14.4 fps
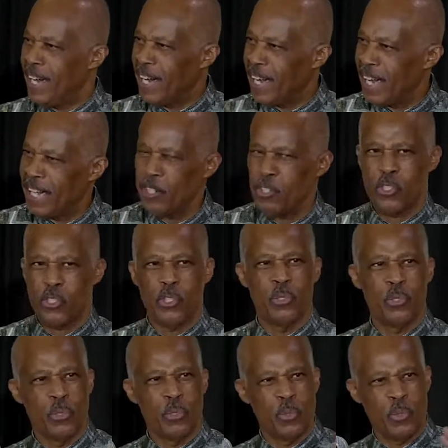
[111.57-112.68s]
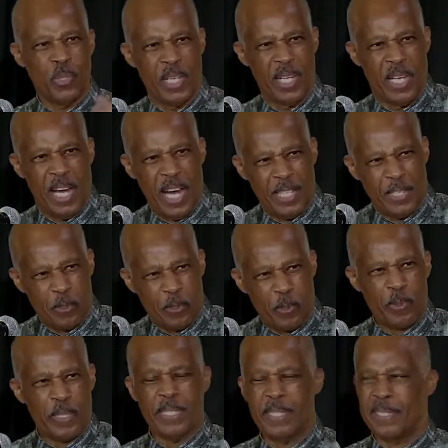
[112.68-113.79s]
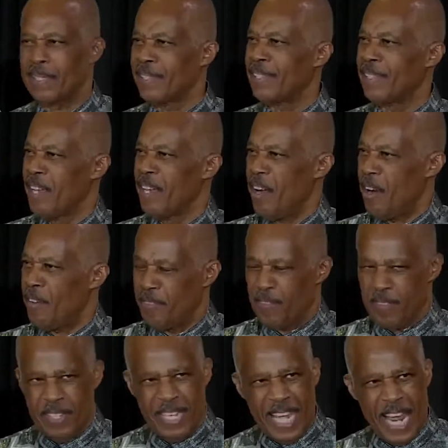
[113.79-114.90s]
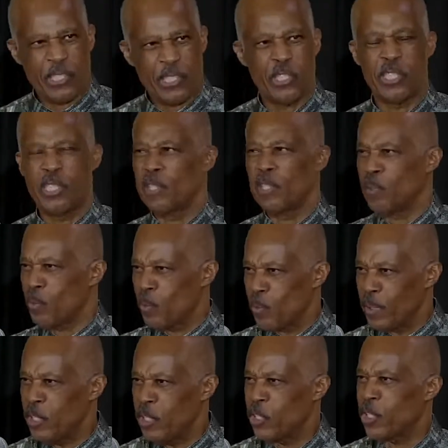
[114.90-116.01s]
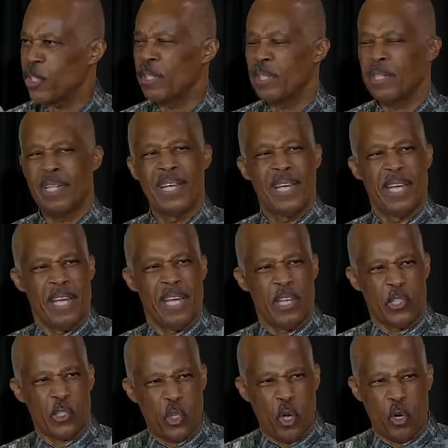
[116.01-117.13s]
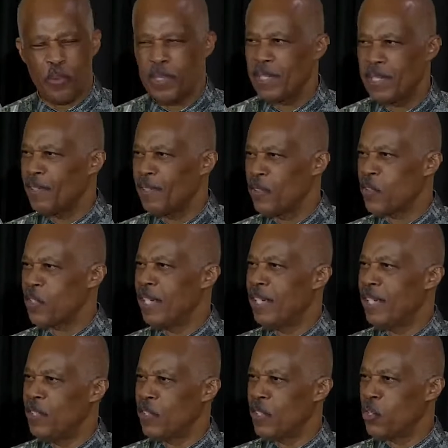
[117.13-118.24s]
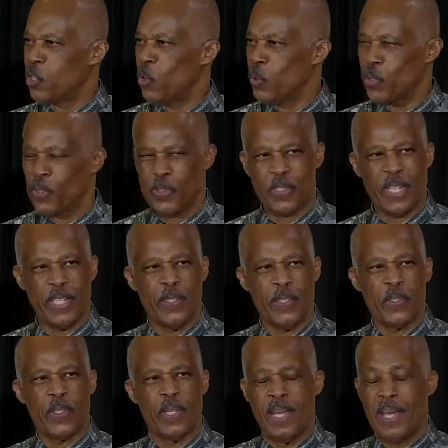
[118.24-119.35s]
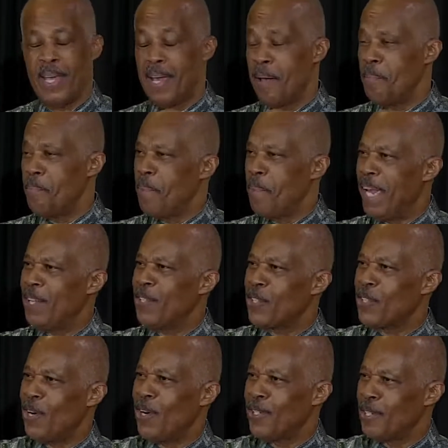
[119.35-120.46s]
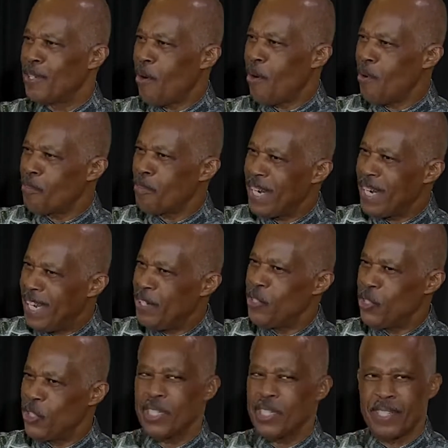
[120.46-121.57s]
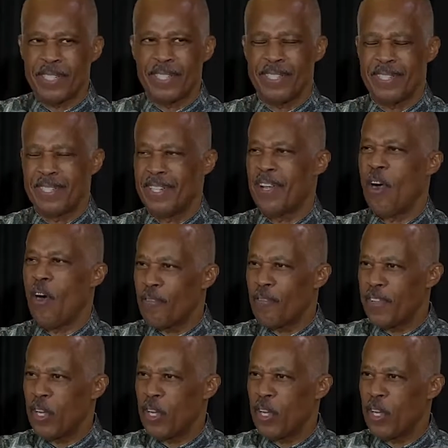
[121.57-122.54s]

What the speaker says: into an arena of national, regional, historical studies and social studies based on the comprehension of their